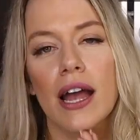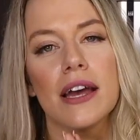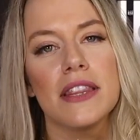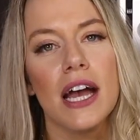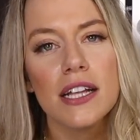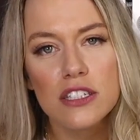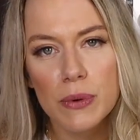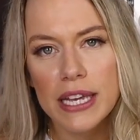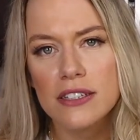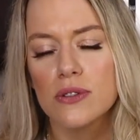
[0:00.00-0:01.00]
I got the
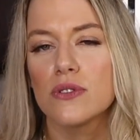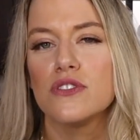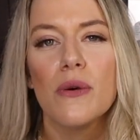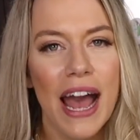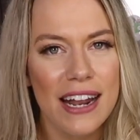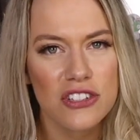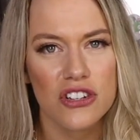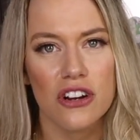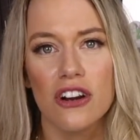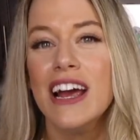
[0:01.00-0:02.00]
unsweetened, so there's no added
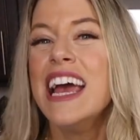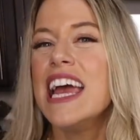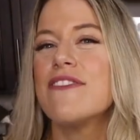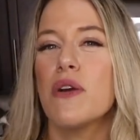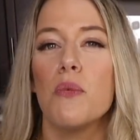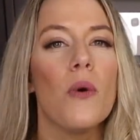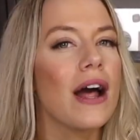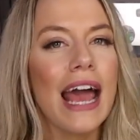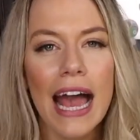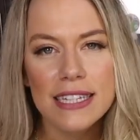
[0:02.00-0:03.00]
sugar. If I
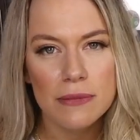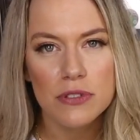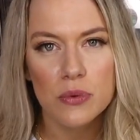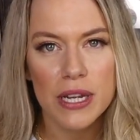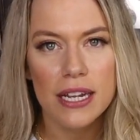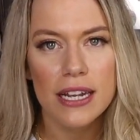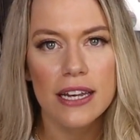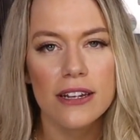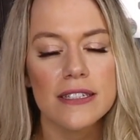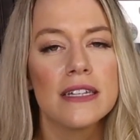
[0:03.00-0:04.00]
want to add some
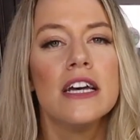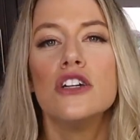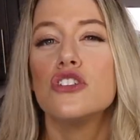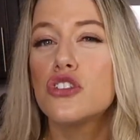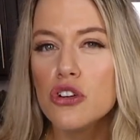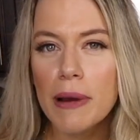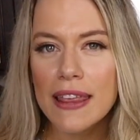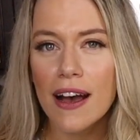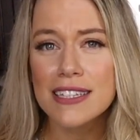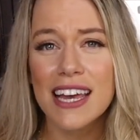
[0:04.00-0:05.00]
sweetness to my
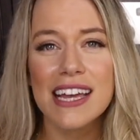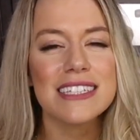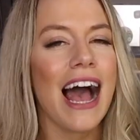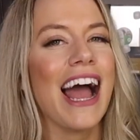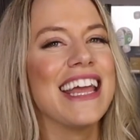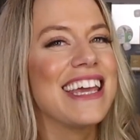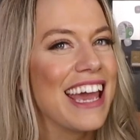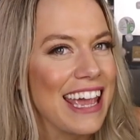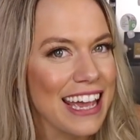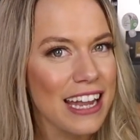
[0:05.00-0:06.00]
lattes, I
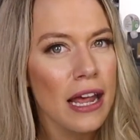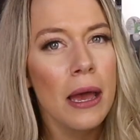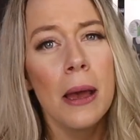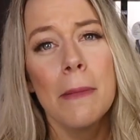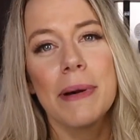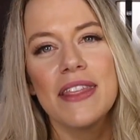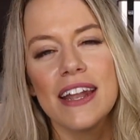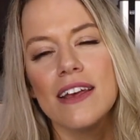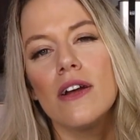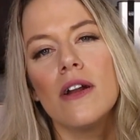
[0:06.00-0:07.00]
can, but
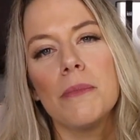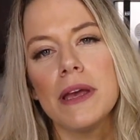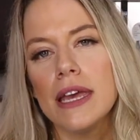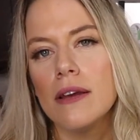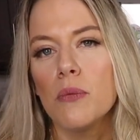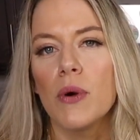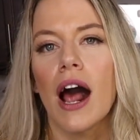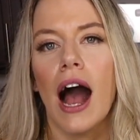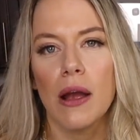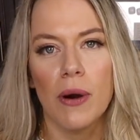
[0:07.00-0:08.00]
then it'll be
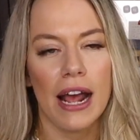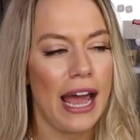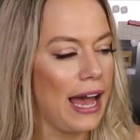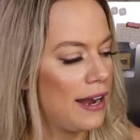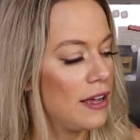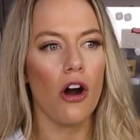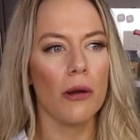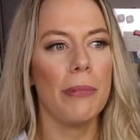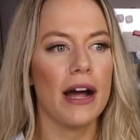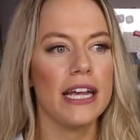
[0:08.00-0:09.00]
what I want to add.
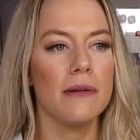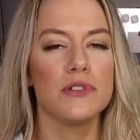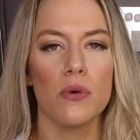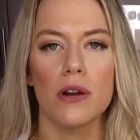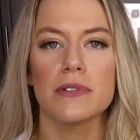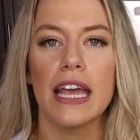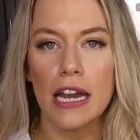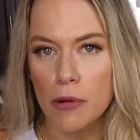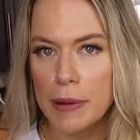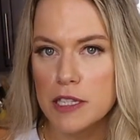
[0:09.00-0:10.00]
Our body absorbs
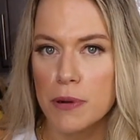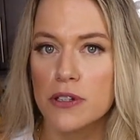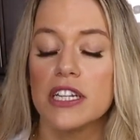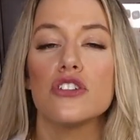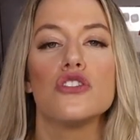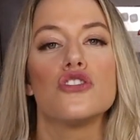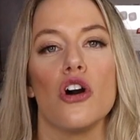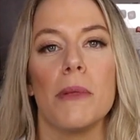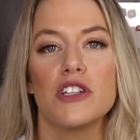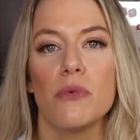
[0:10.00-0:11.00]
animal-based proteins
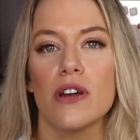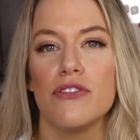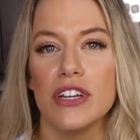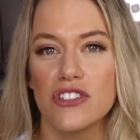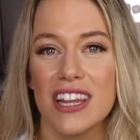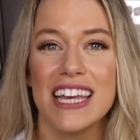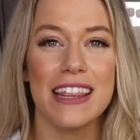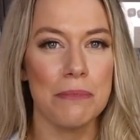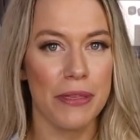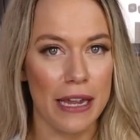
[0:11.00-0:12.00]
so much more efficiently
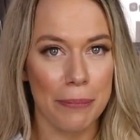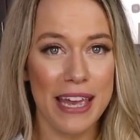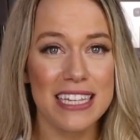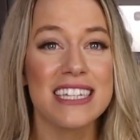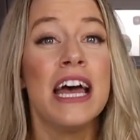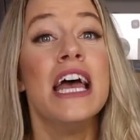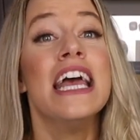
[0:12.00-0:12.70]
than plant-based,